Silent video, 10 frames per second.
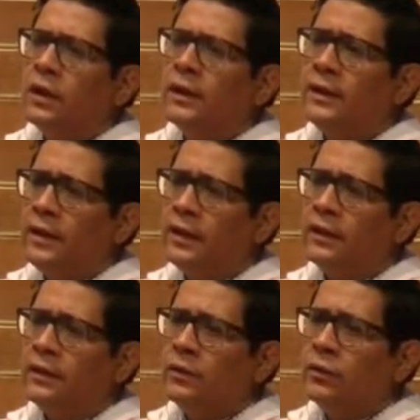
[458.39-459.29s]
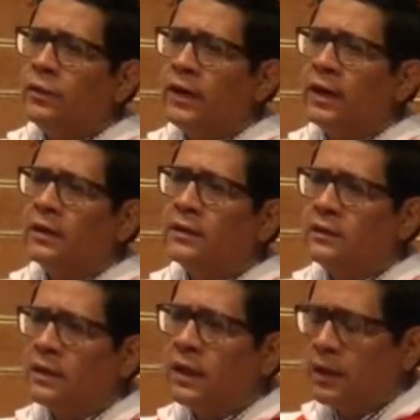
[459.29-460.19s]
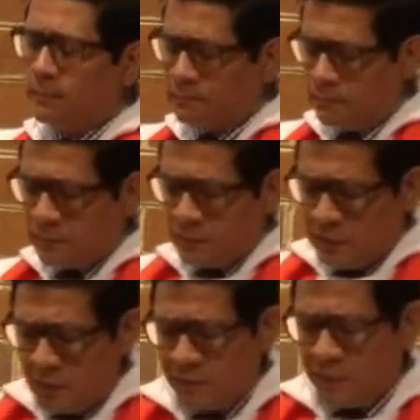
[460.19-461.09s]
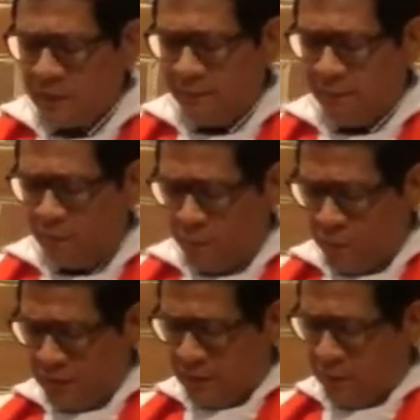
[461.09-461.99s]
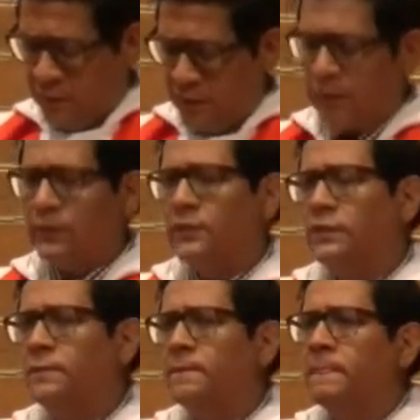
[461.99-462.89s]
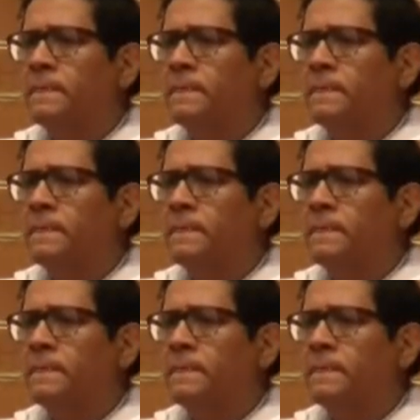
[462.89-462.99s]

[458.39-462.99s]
a king who had uh, governed them for 42 years